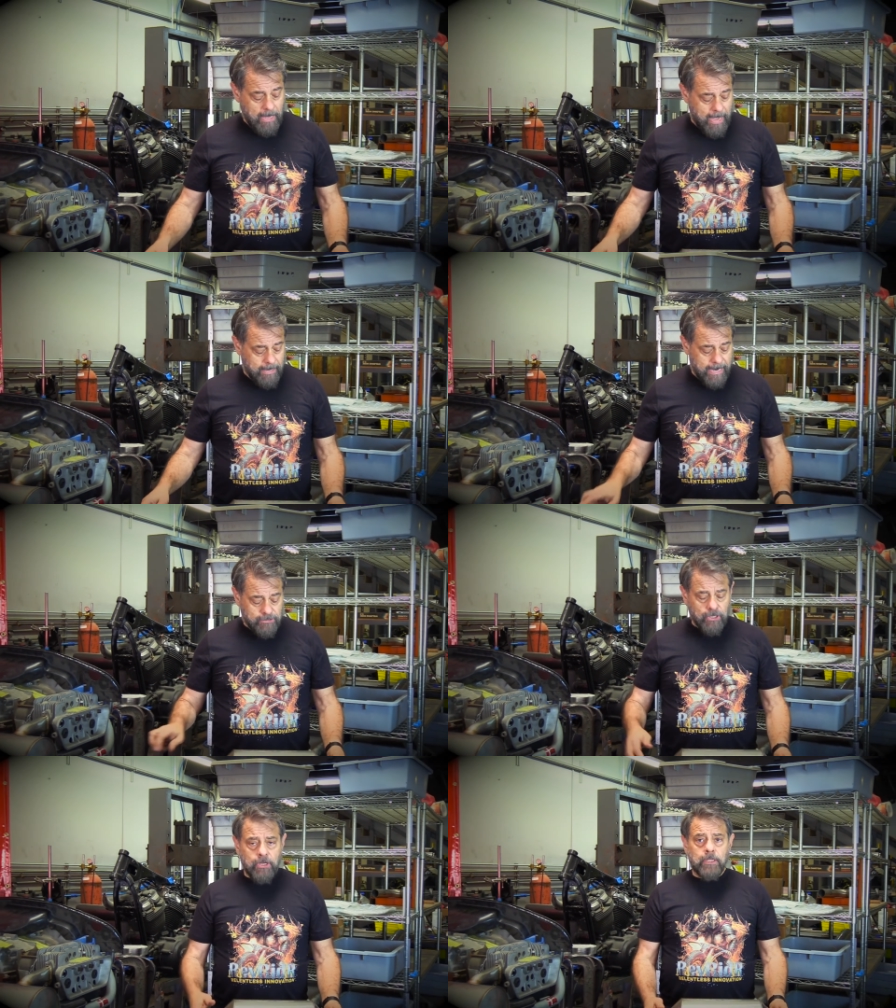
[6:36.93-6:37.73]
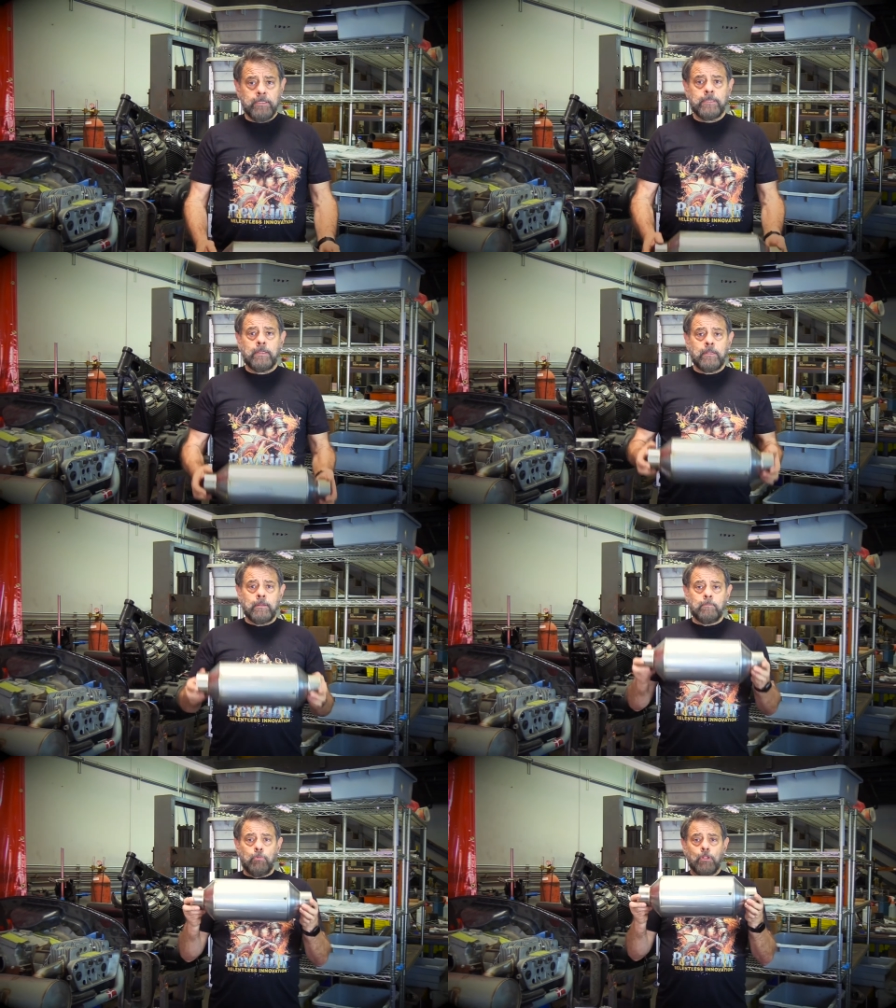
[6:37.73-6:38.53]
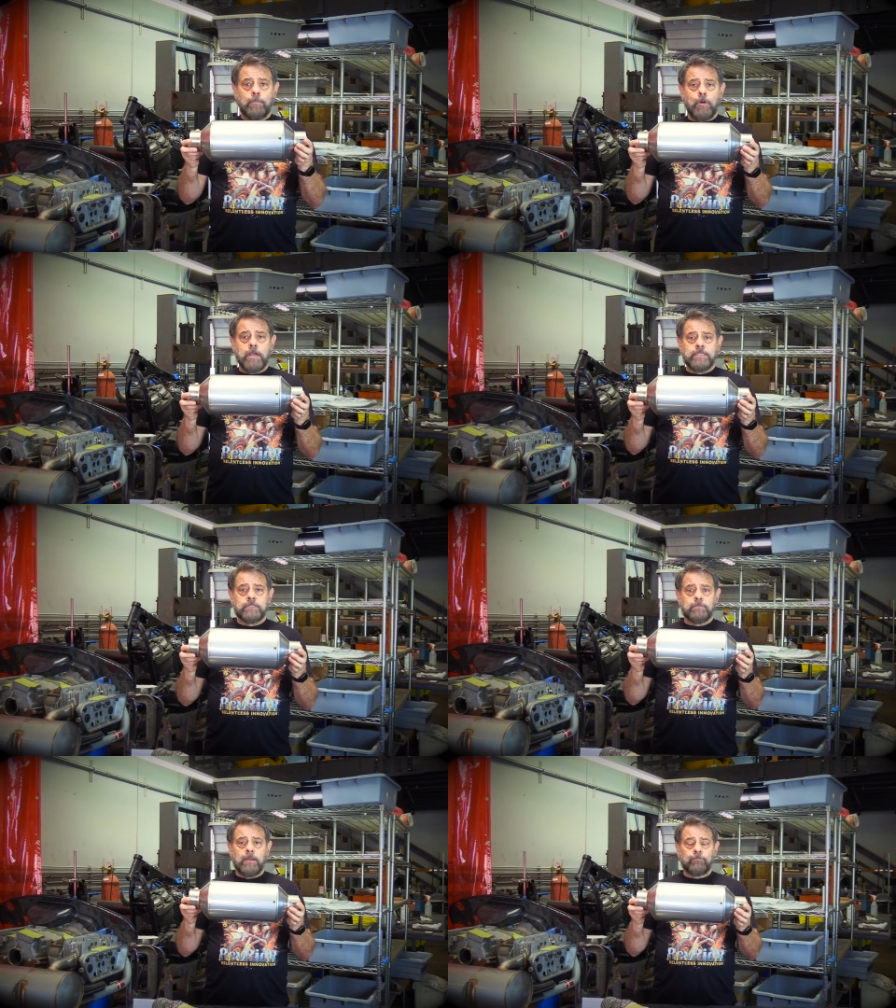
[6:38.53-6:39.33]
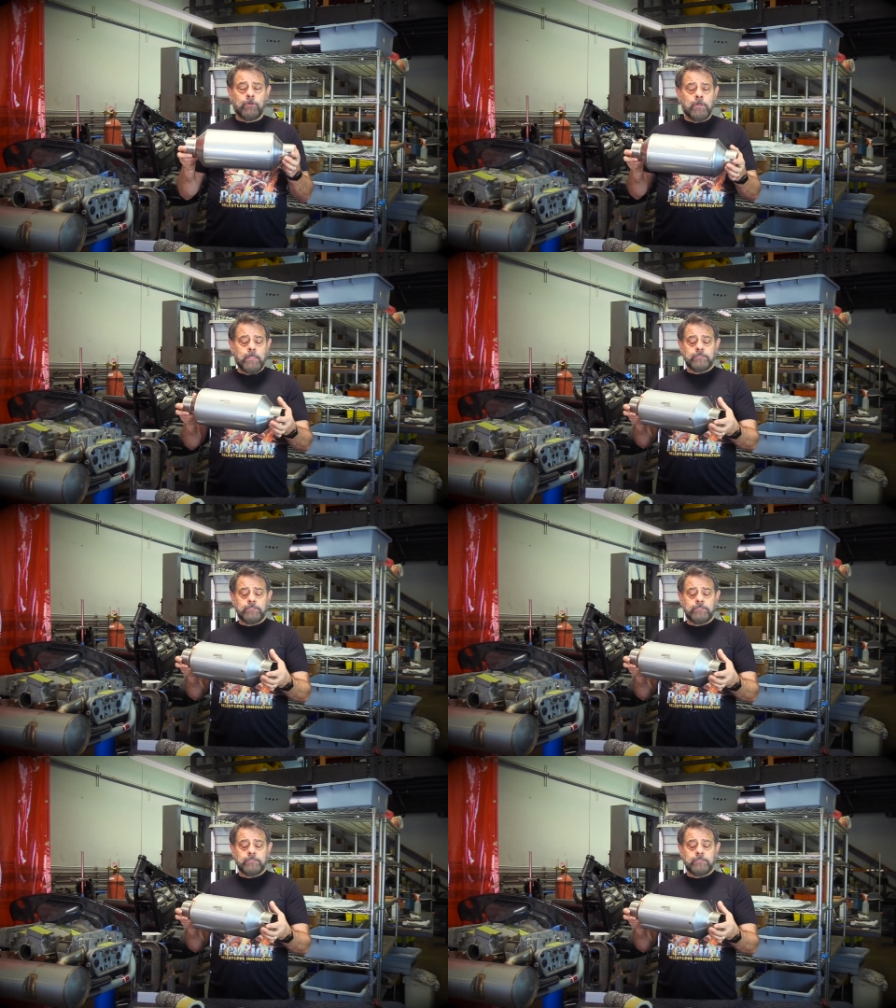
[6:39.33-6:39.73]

I'm actually going to pull apart this muffler.